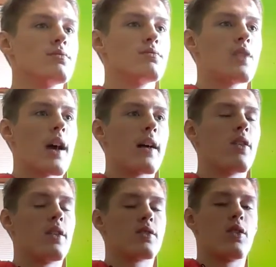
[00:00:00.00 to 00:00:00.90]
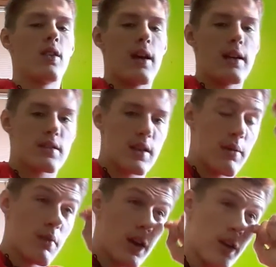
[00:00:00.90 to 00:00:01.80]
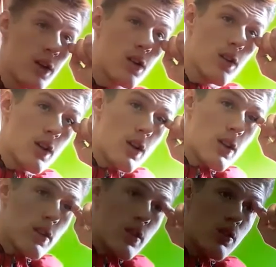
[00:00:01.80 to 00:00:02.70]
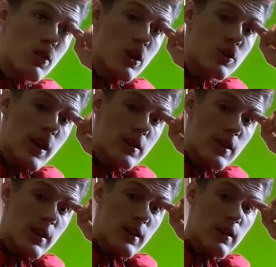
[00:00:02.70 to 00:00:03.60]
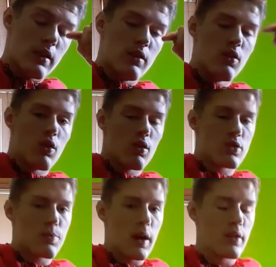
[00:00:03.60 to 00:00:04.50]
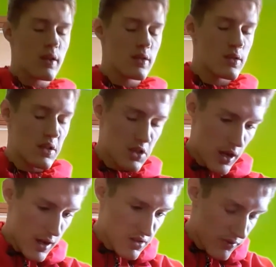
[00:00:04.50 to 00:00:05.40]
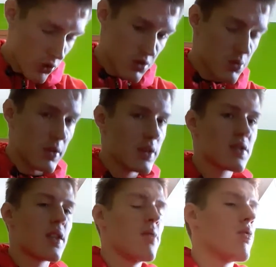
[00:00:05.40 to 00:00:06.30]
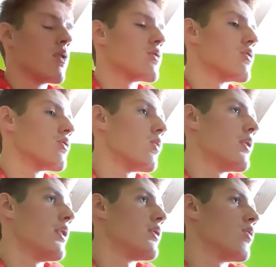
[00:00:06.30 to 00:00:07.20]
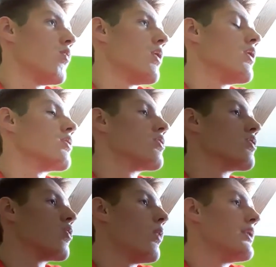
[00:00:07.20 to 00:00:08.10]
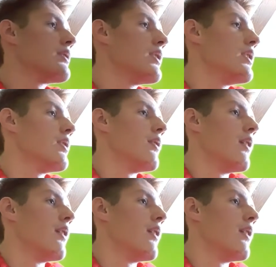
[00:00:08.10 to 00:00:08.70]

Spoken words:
we got going to our last game right here. The Utah Jazz taking on the New Orleans Pelicans. The Jazz, of course, win this game 128-120.